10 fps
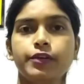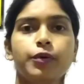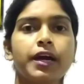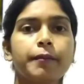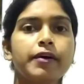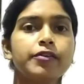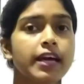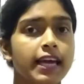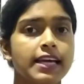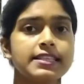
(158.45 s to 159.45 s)
knowing about
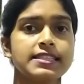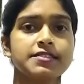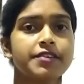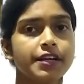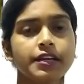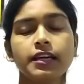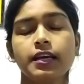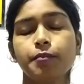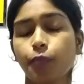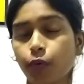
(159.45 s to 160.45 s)
the age is very
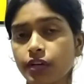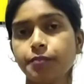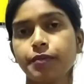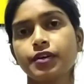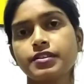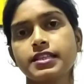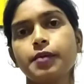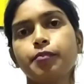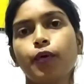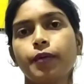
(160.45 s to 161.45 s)
important, because
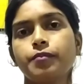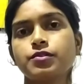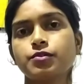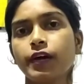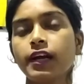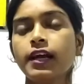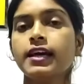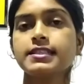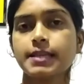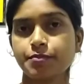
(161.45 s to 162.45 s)
their poems were
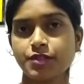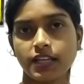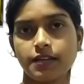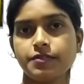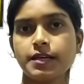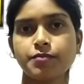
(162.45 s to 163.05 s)
subjective.